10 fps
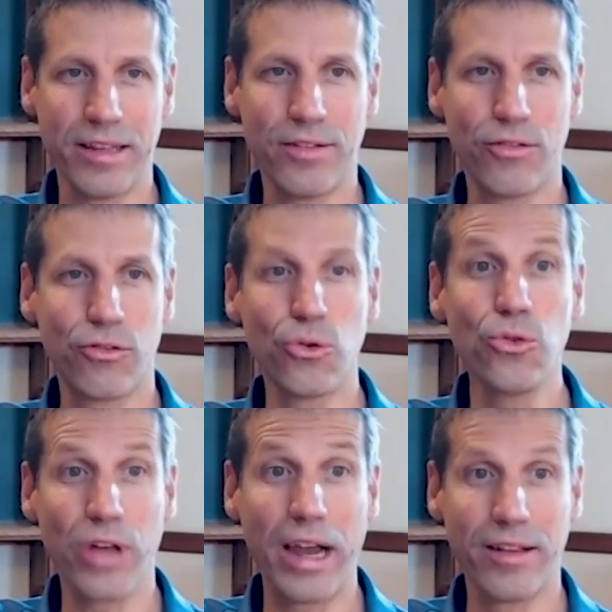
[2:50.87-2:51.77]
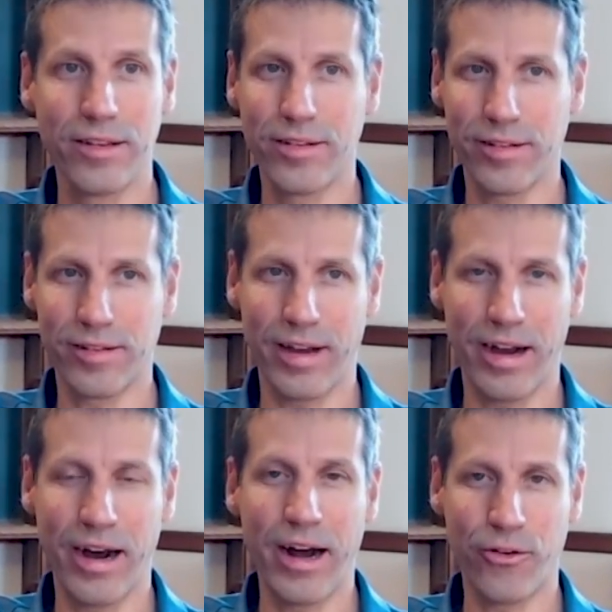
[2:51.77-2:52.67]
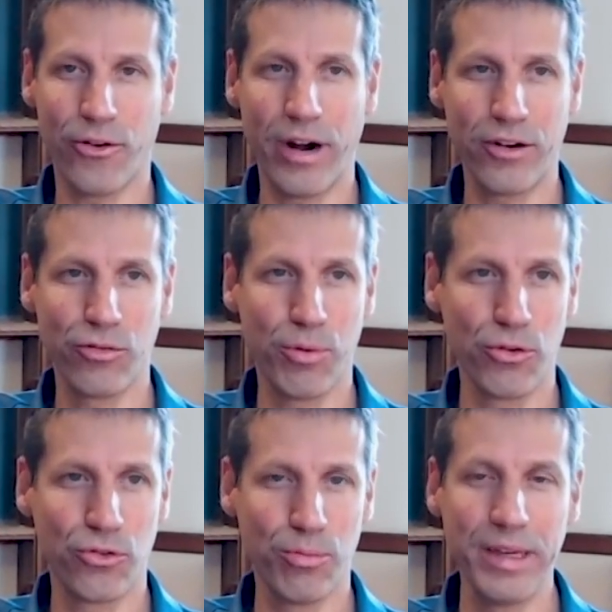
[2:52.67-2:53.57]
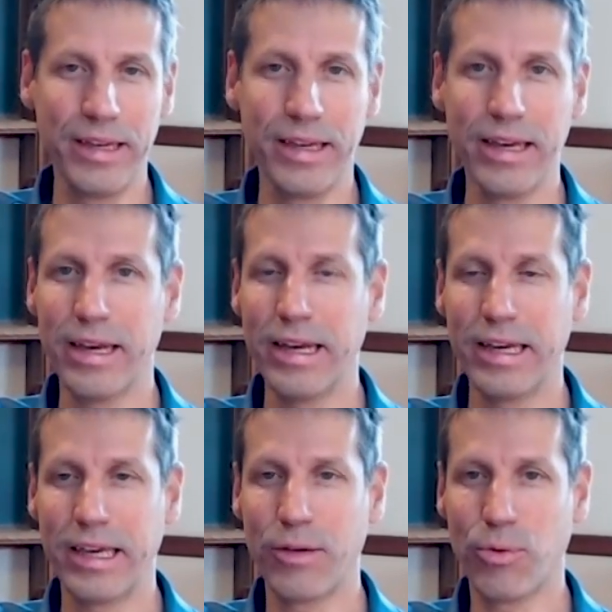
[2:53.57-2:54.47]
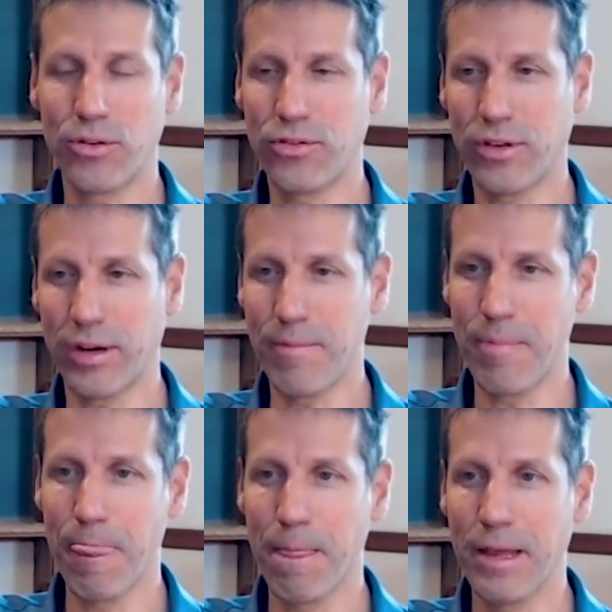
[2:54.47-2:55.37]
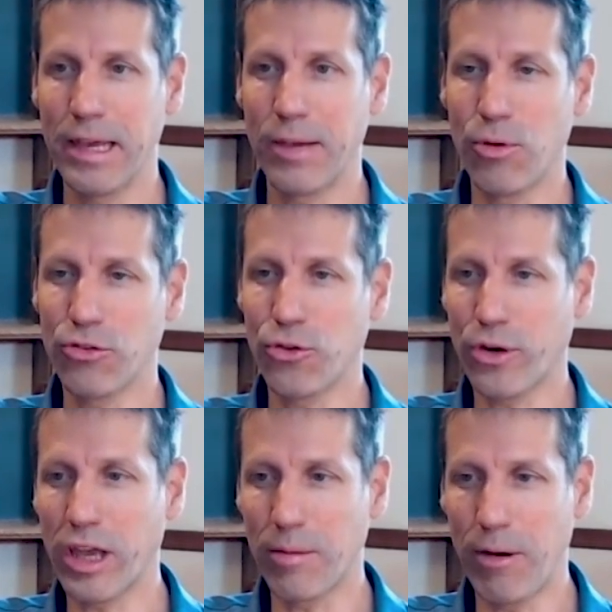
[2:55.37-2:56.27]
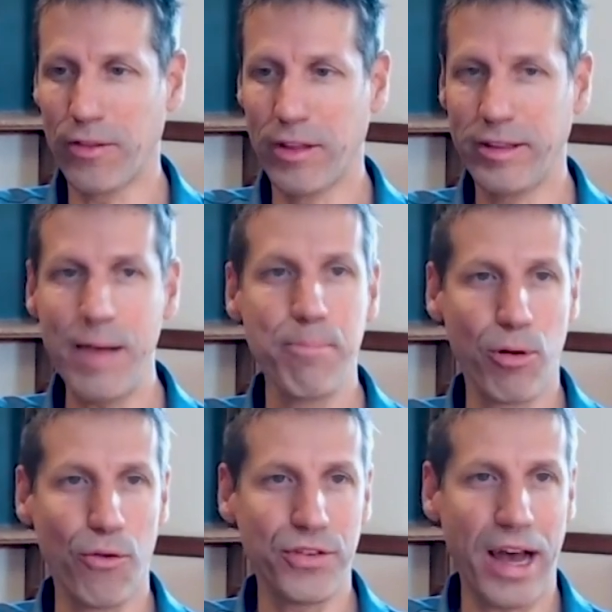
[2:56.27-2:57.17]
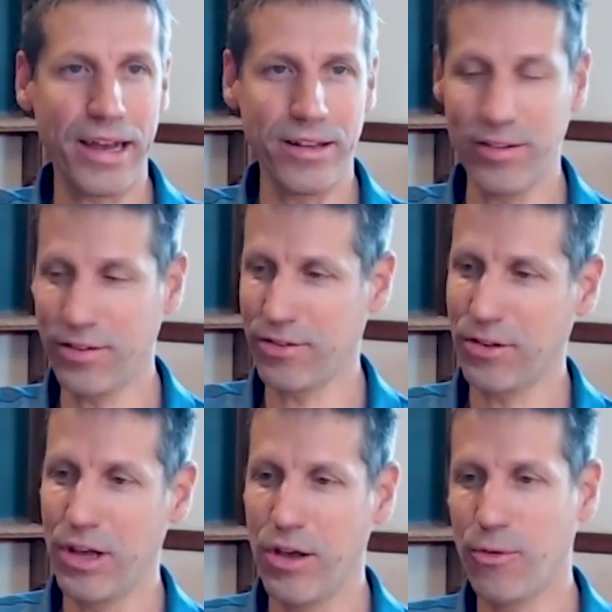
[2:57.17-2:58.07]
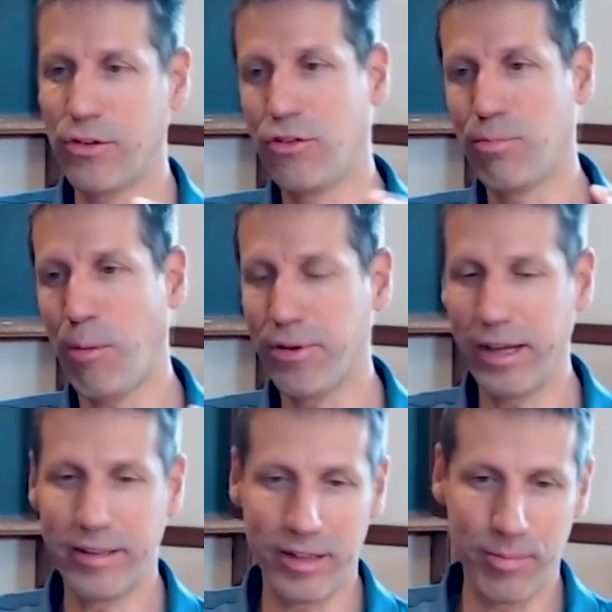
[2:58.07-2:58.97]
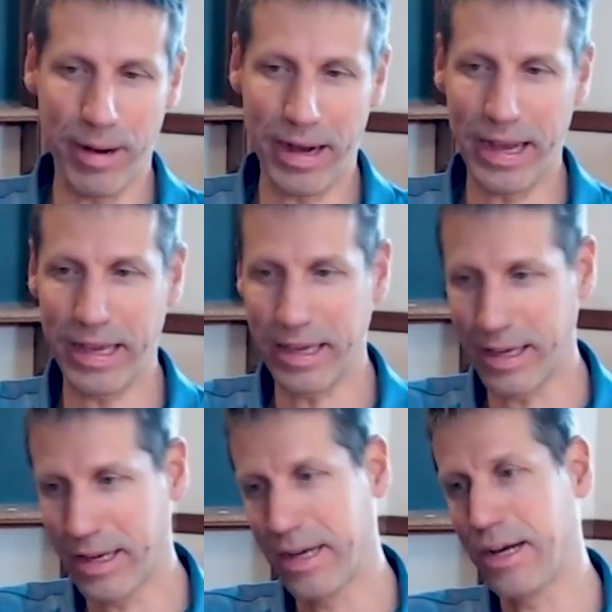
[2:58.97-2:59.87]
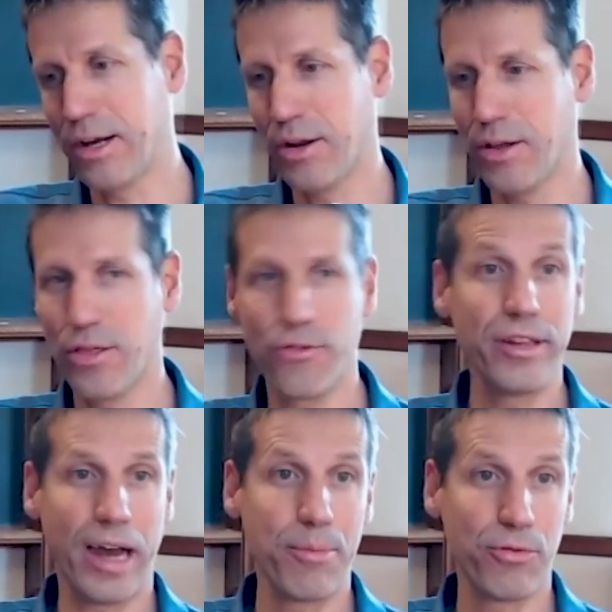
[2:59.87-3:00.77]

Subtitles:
true scientists are or are supposed to be. He was talking about the temple of science, which is populated by 3 types of